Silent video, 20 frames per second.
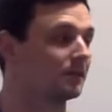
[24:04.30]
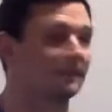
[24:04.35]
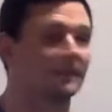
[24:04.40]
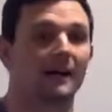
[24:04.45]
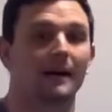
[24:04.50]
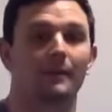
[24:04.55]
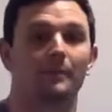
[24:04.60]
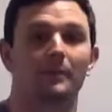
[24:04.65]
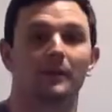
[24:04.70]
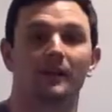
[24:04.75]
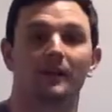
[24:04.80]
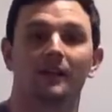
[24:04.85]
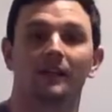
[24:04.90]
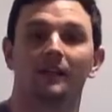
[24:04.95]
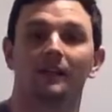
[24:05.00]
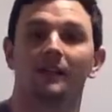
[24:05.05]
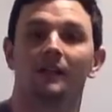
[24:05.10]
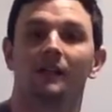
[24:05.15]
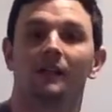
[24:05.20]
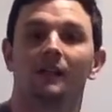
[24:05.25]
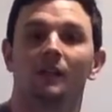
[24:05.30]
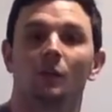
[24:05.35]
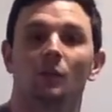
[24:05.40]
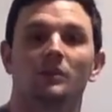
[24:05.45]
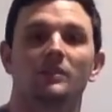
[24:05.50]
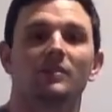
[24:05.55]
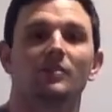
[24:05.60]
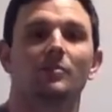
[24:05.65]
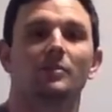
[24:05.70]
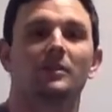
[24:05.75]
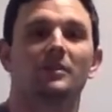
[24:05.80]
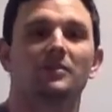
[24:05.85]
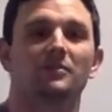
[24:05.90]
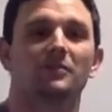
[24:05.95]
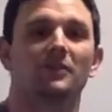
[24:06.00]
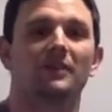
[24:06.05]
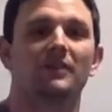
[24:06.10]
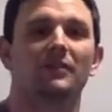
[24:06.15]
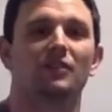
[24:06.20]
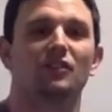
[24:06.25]
topic. What's everybody's
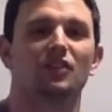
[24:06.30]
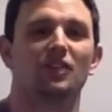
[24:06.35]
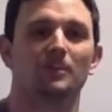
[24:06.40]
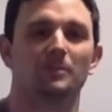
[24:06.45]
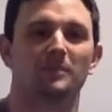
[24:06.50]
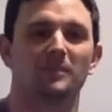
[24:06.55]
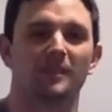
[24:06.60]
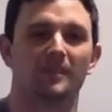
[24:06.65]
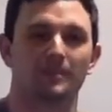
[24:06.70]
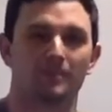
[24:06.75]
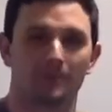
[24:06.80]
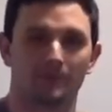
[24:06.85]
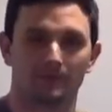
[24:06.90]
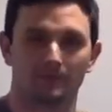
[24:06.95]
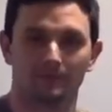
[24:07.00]
favorite chip dip?